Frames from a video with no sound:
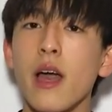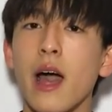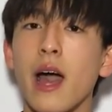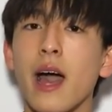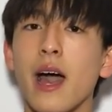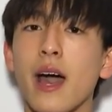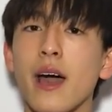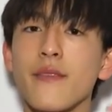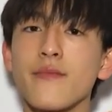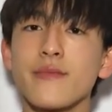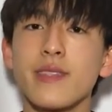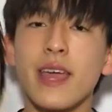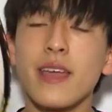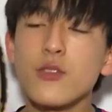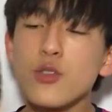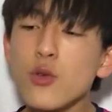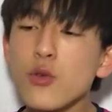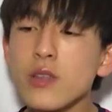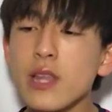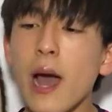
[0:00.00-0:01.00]
And
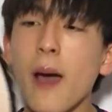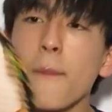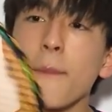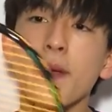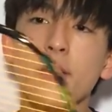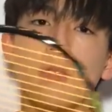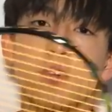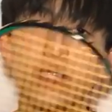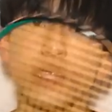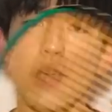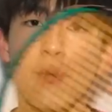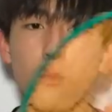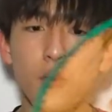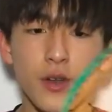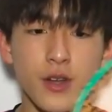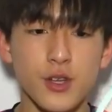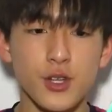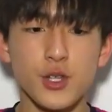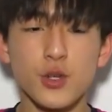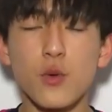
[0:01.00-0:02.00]
they do that because they
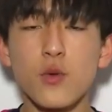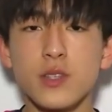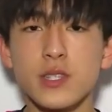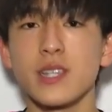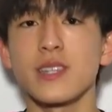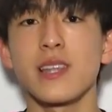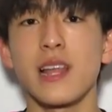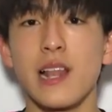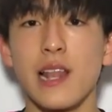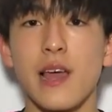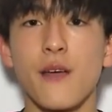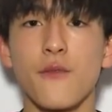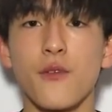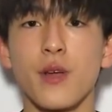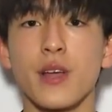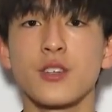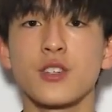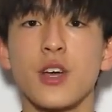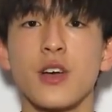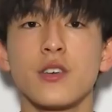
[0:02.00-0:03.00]
want to shorten the
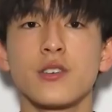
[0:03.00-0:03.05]
leverage